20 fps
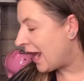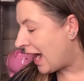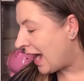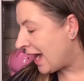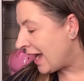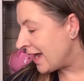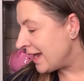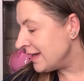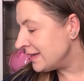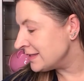
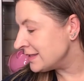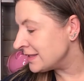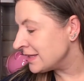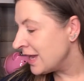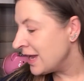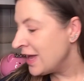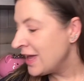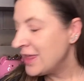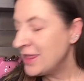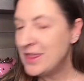Ice.
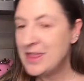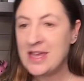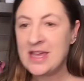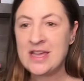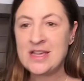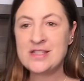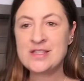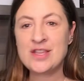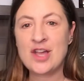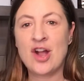
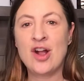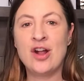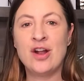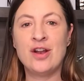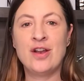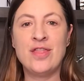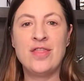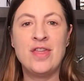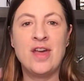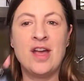These
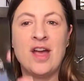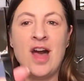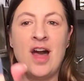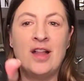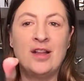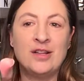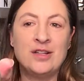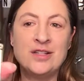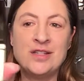are the colors